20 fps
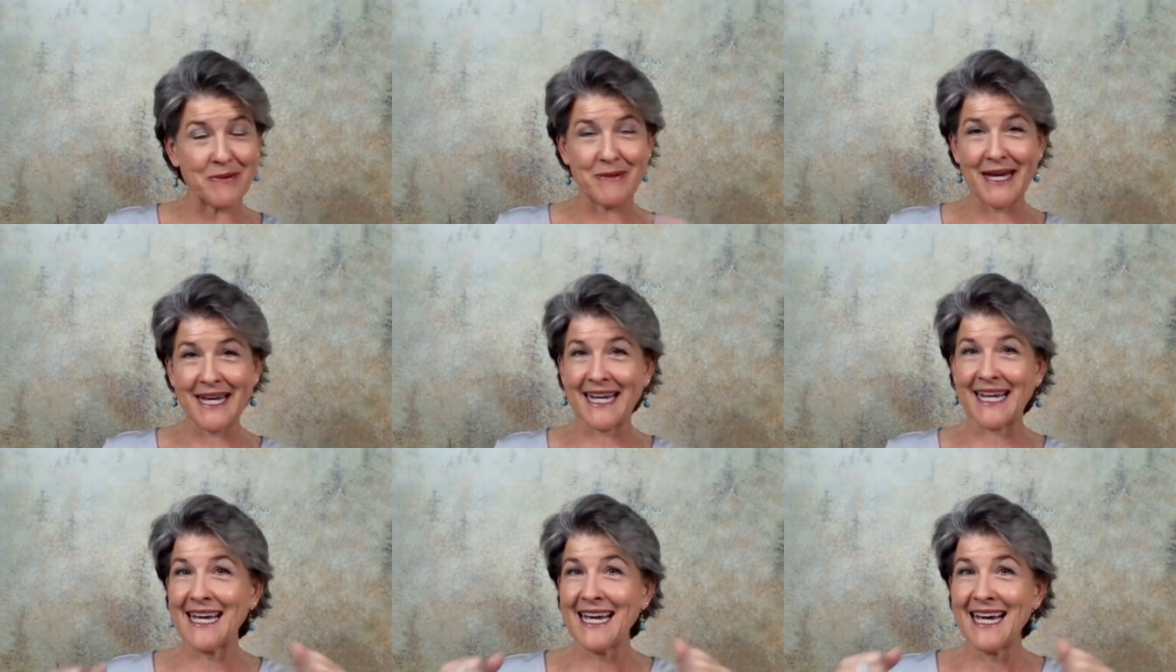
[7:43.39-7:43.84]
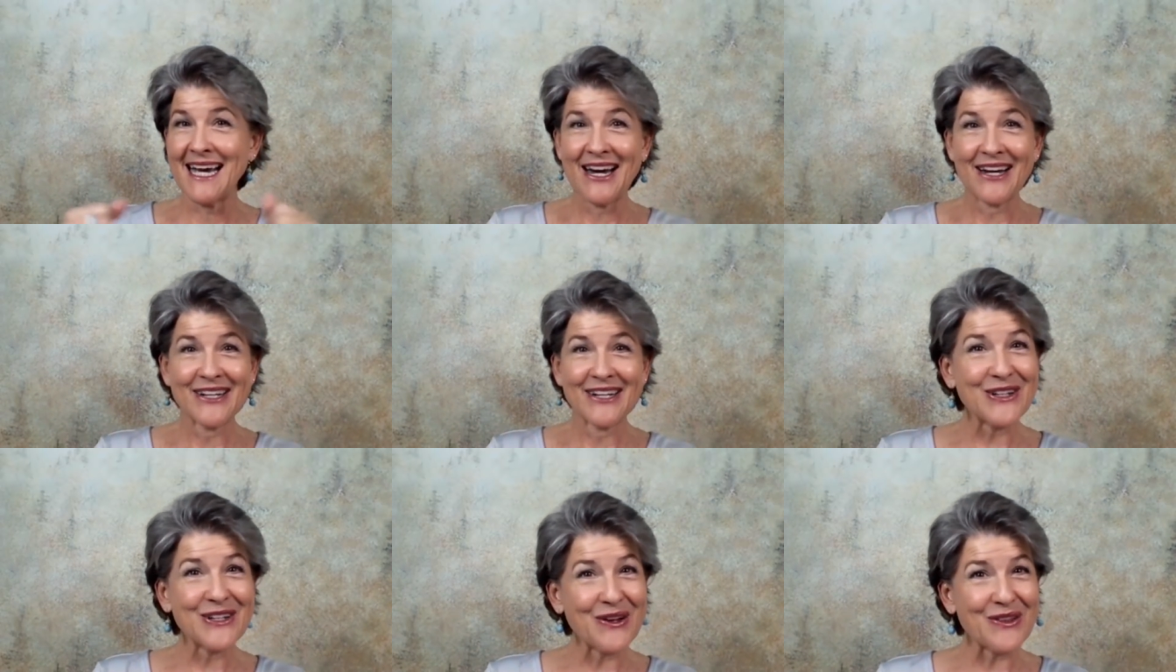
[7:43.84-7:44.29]
Like,
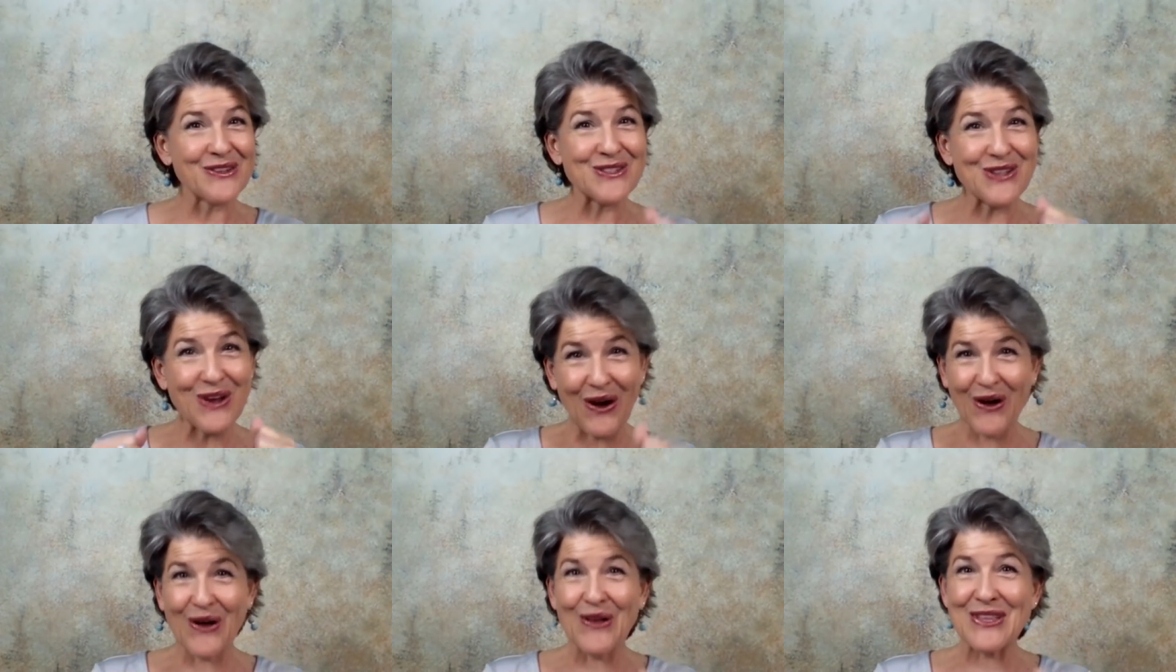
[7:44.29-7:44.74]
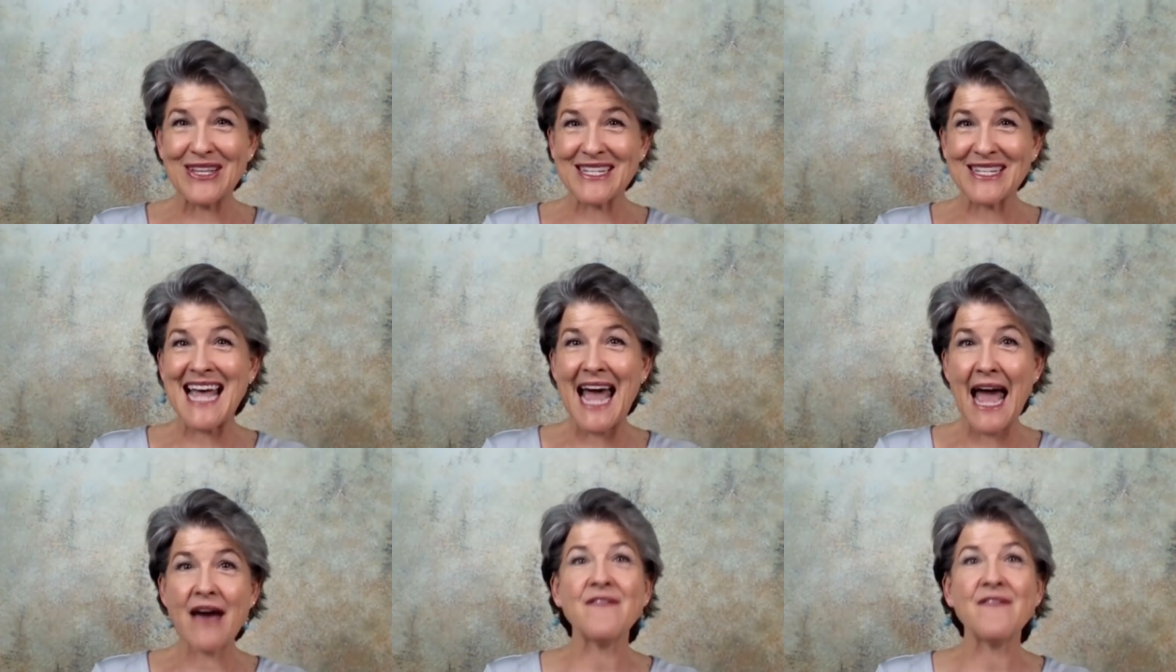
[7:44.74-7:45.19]
you know, there's all this
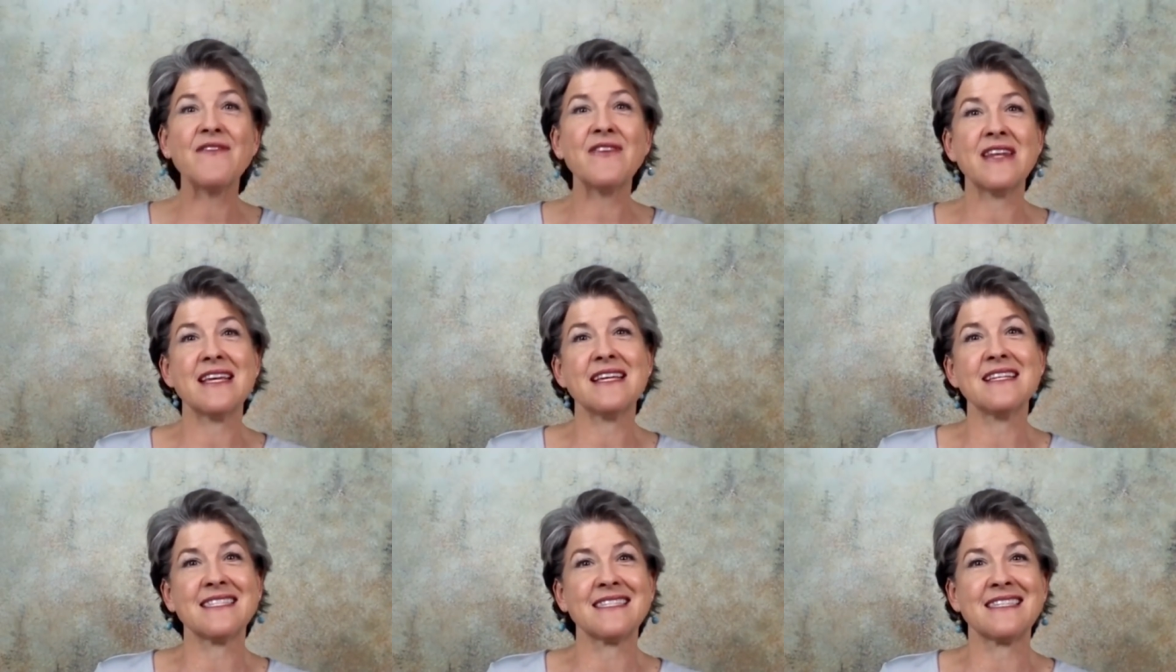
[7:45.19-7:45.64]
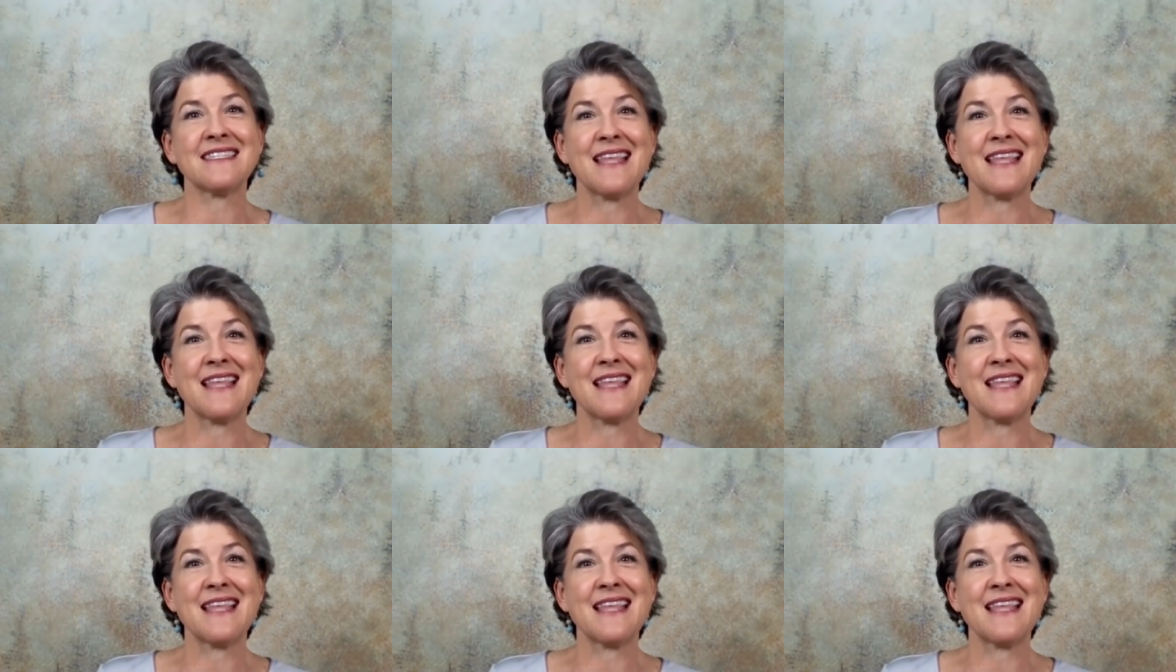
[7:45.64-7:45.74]
evidence